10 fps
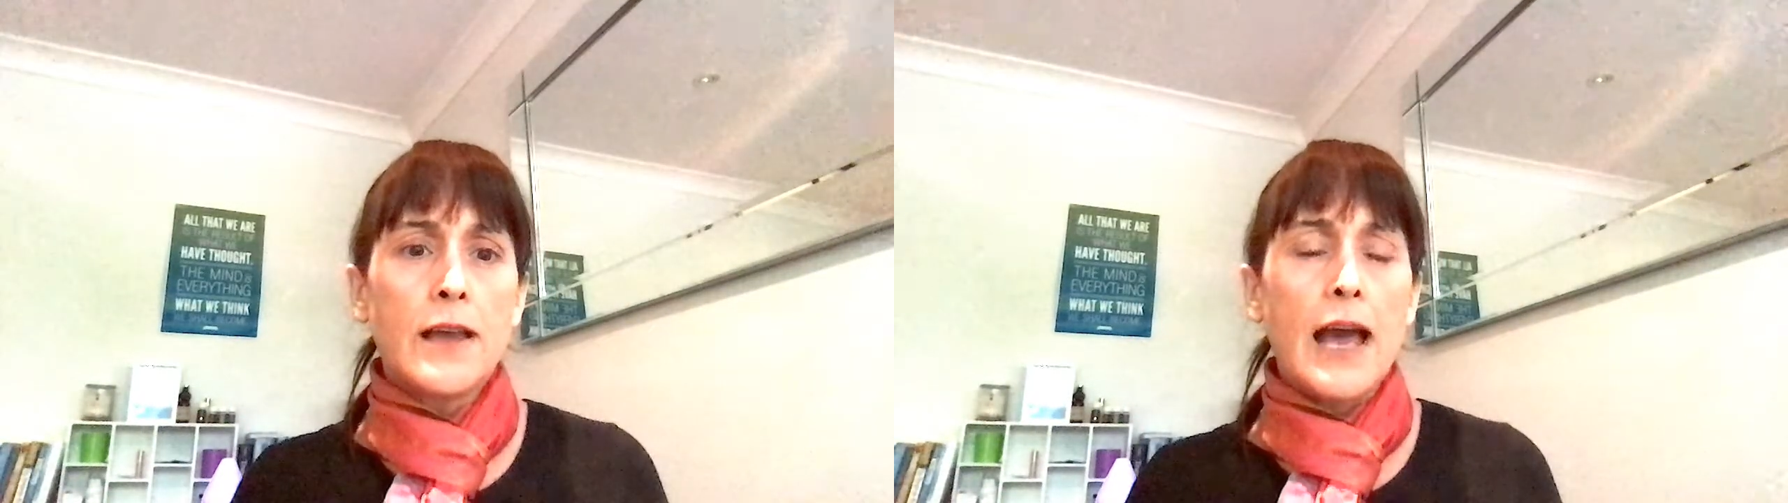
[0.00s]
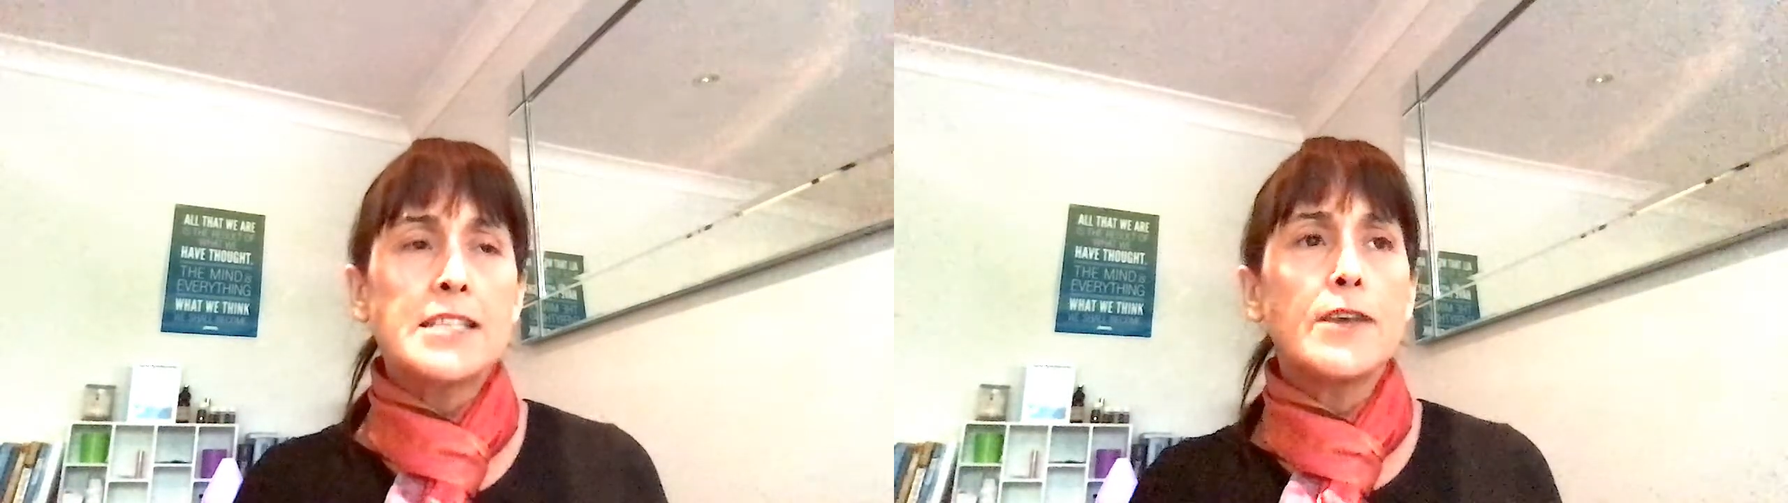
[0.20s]

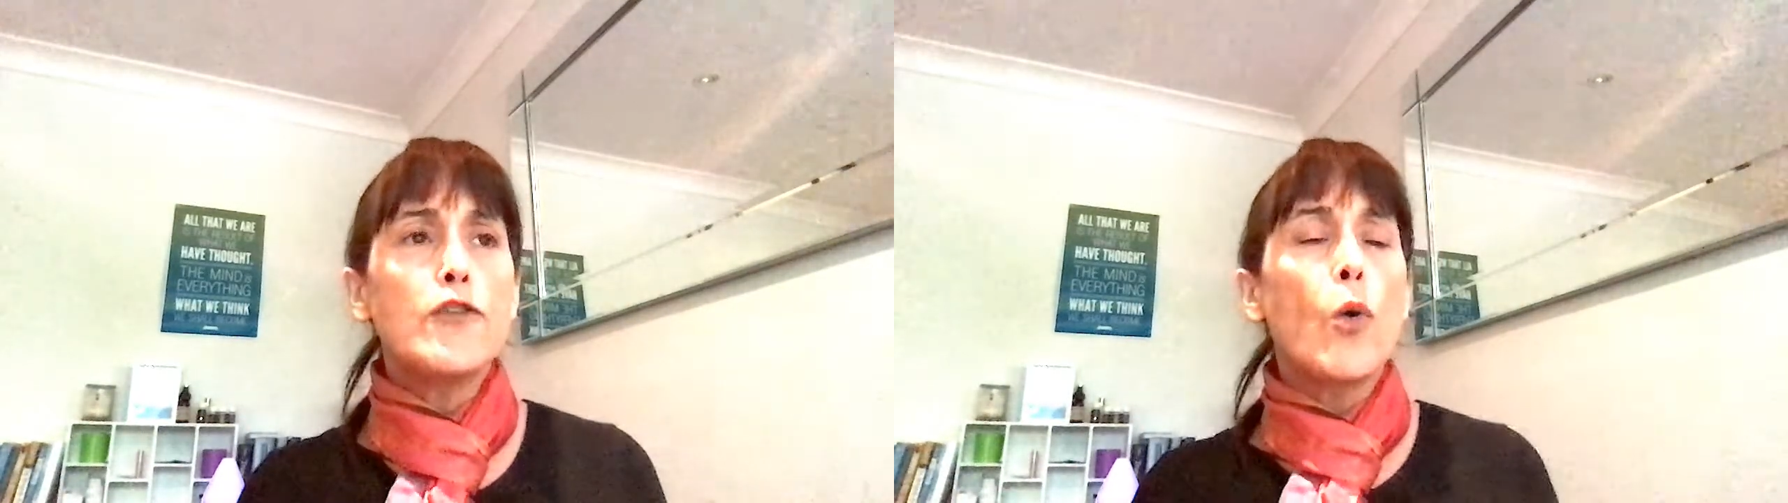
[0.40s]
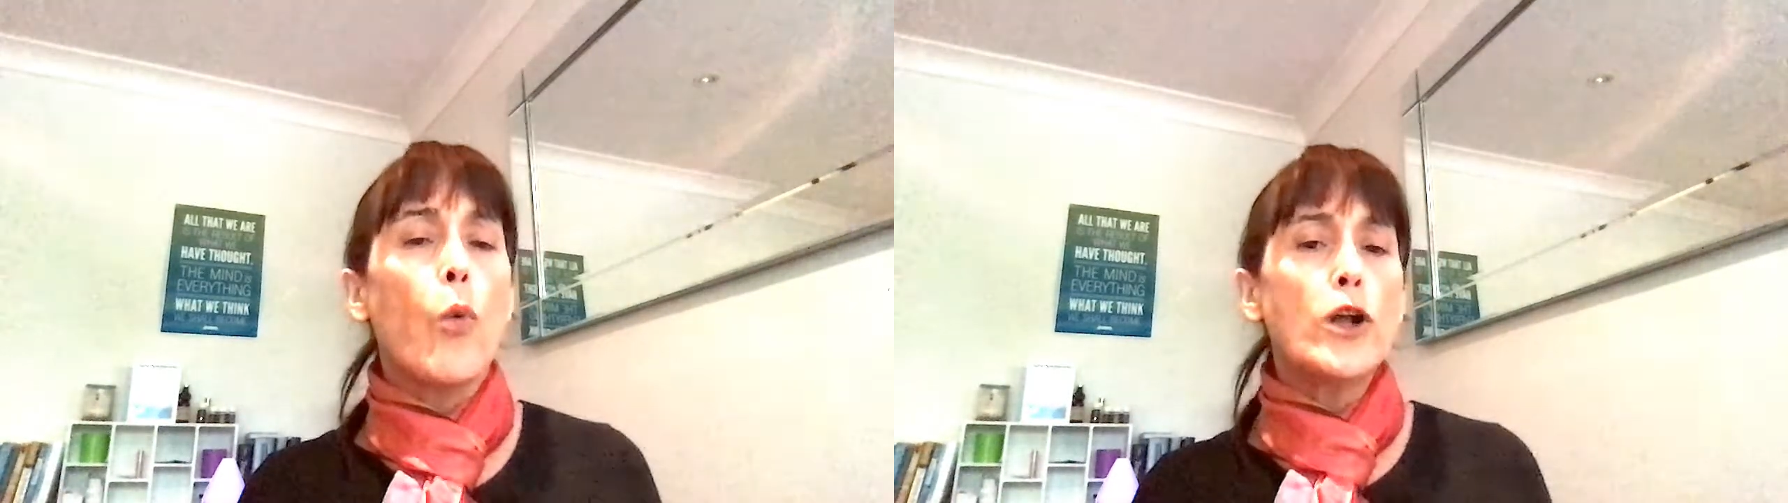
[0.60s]
as if
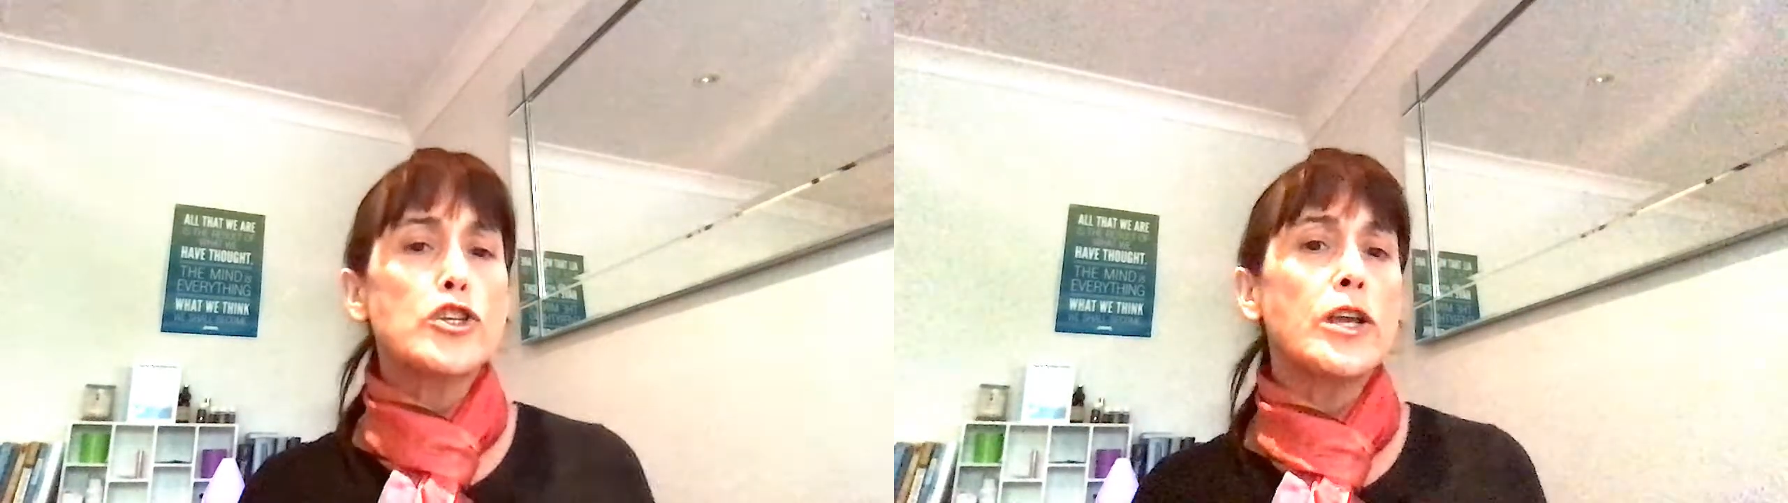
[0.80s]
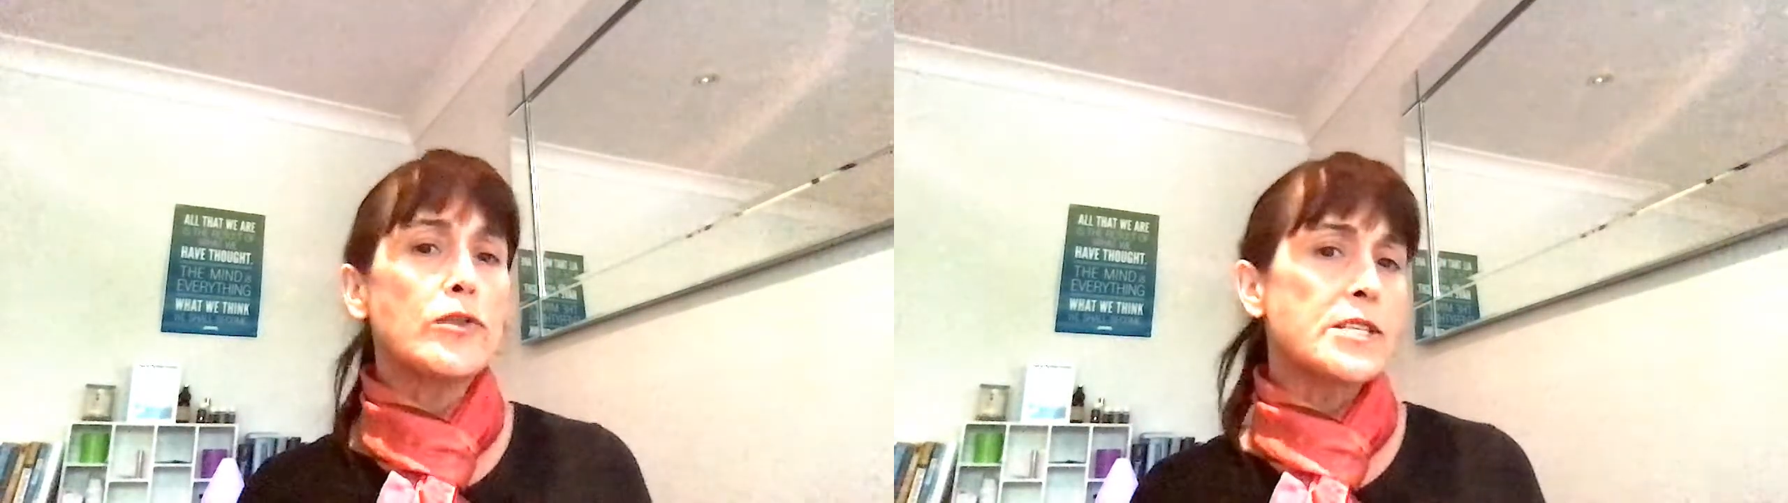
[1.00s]
you're
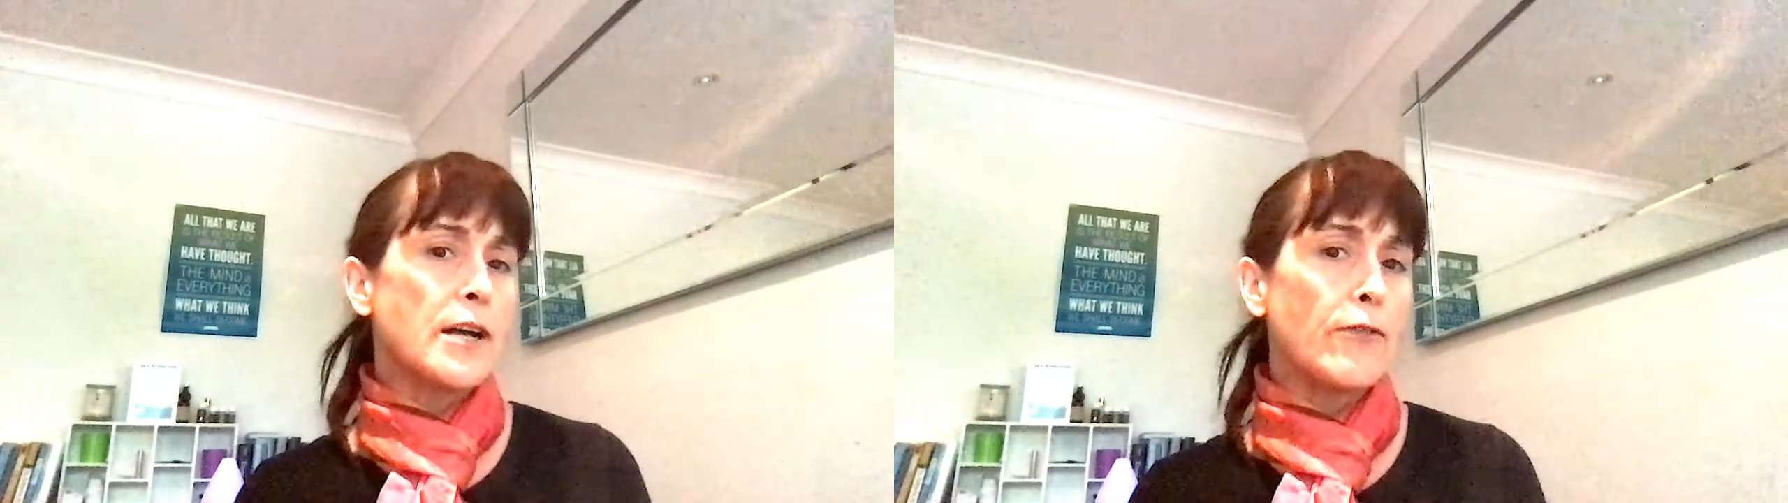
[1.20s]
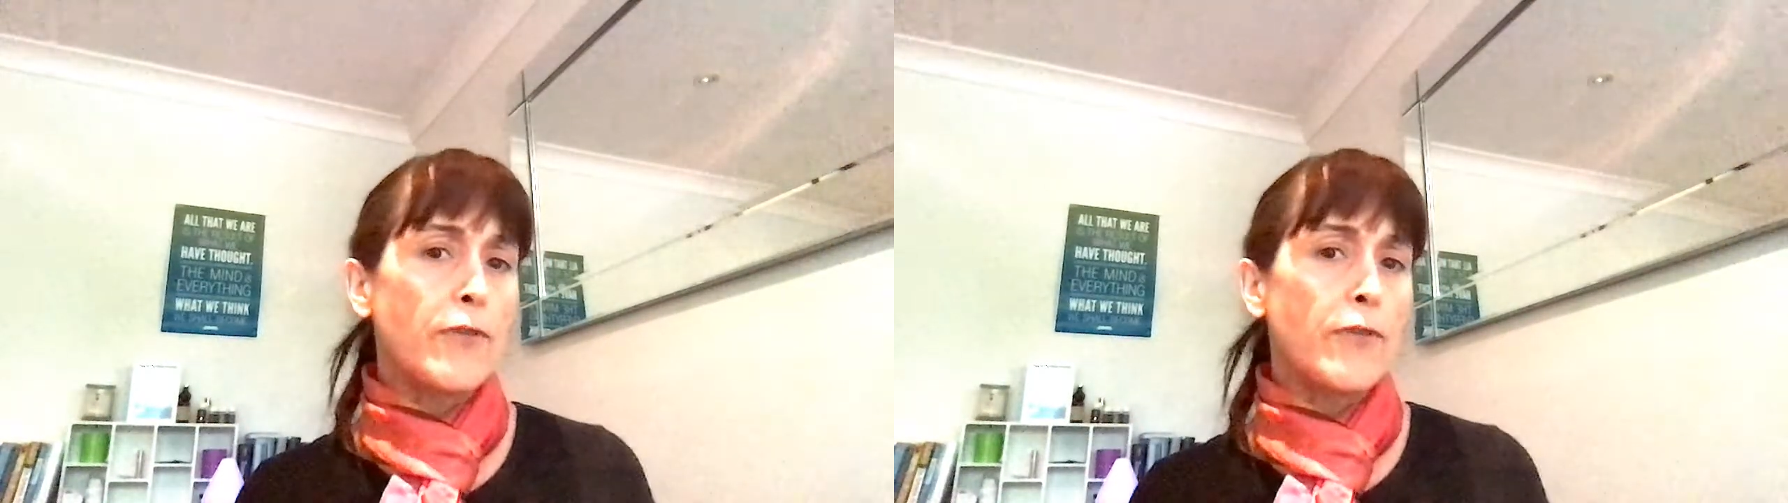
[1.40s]
watching yourself